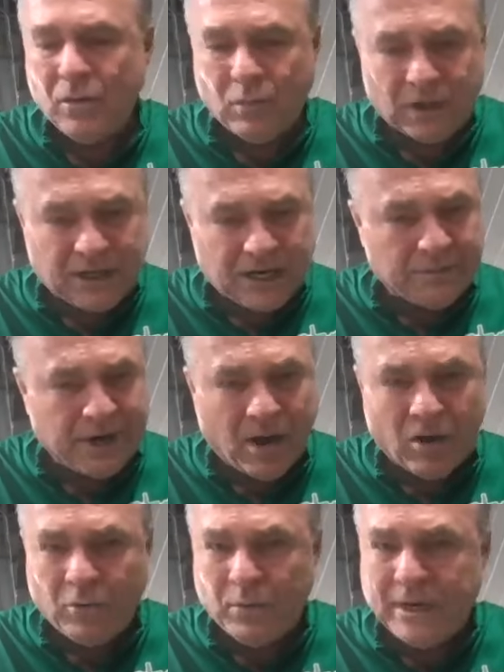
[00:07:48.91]
We're coming
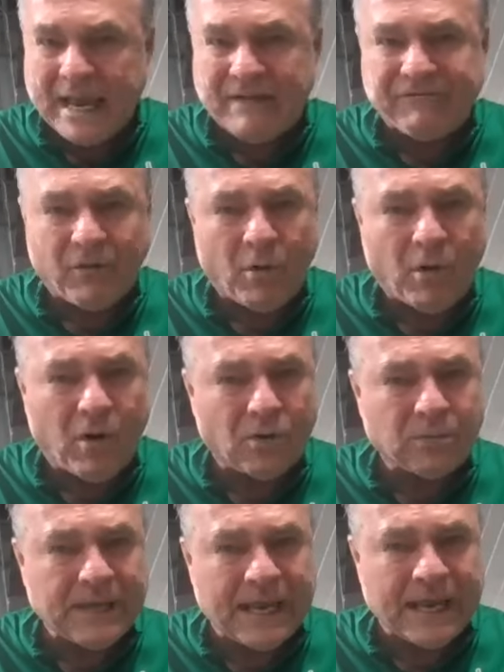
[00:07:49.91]
home. We got four home
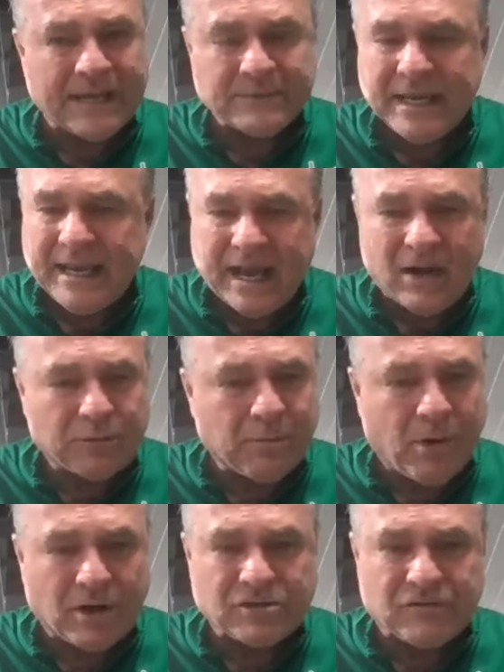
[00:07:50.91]
games. I hope the
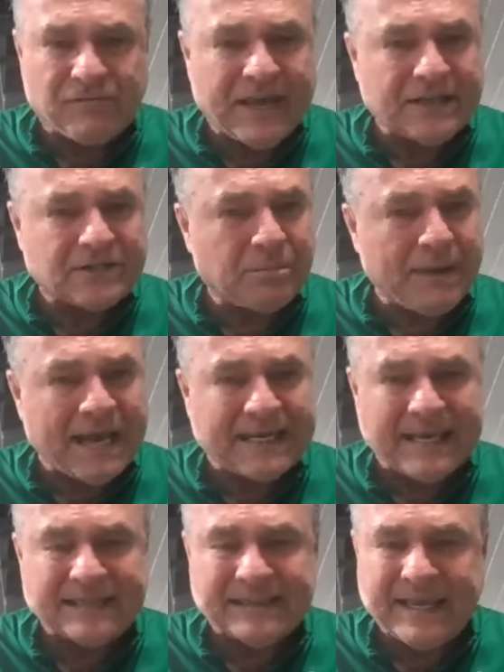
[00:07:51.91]
Marshall fans will back
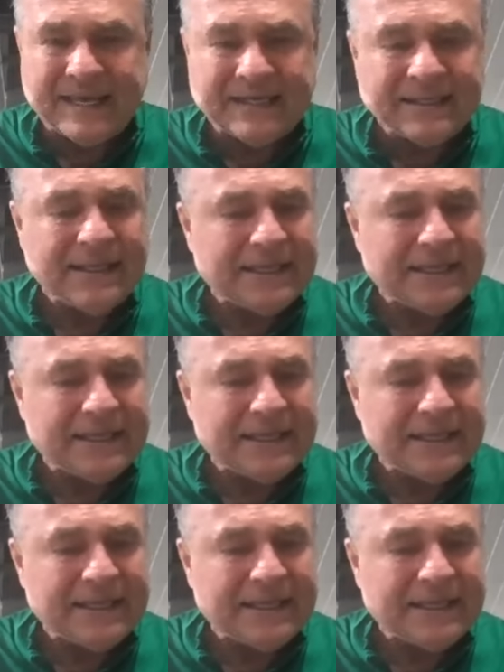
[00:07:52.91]
that thing.